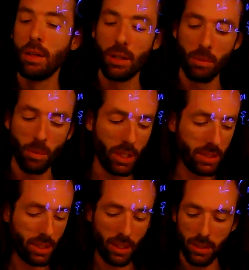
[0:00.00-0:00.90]
And what is
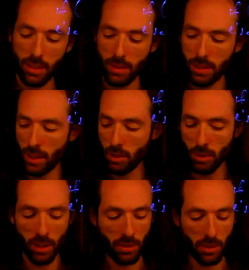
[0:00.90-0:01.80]
it going to do? It's going to
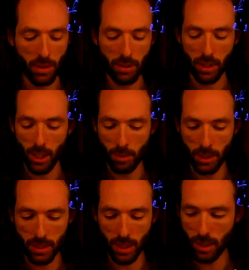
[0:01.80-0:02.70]
run through every
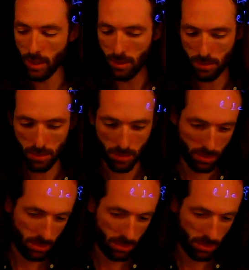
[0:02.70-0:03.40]
element of